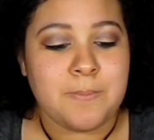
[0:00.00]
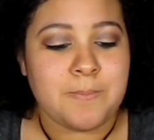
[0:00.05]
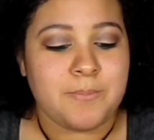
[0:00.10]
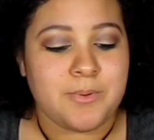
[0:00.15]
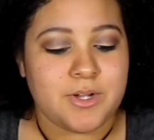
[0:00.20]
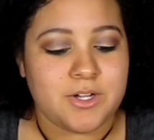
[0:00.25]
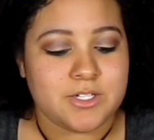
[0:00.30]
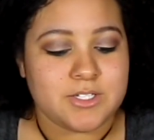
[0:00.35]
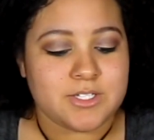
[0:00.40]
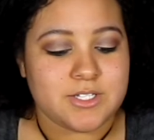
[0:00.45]

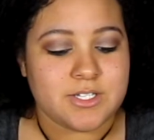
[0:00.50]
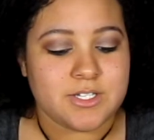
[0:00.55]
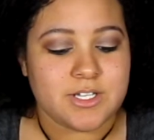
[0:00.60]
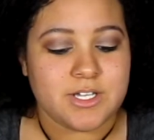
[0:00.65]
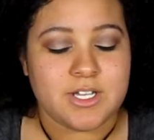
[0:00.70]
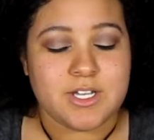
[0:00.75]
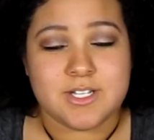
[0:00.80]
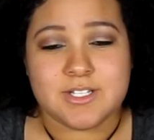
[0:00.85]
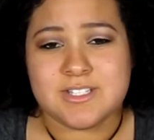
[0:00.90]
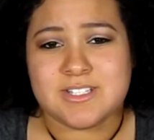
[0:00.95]
but
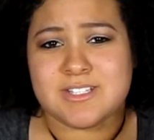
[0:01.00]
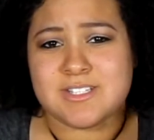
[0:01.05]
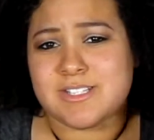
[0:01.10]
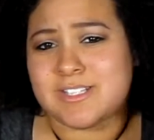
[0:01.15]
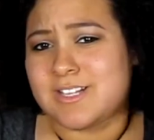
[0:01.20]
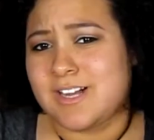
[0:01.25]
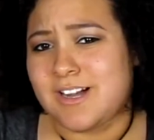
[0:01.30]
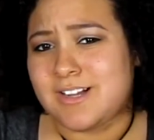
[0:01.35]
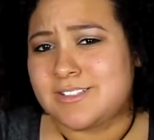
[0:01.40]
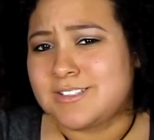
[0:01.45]
it's
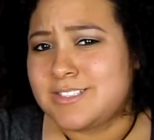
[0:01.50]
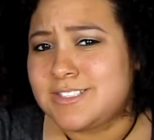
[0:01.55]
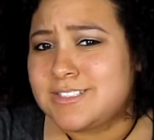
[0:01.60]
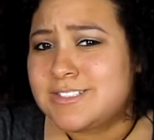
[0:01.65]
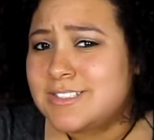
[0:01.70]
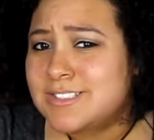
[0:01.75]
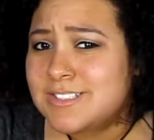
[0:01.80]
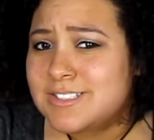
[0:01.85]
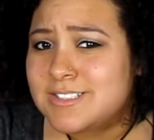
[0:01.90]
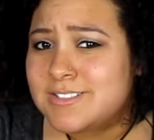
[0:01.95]

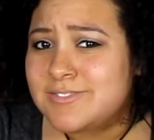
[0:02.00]
Scotland.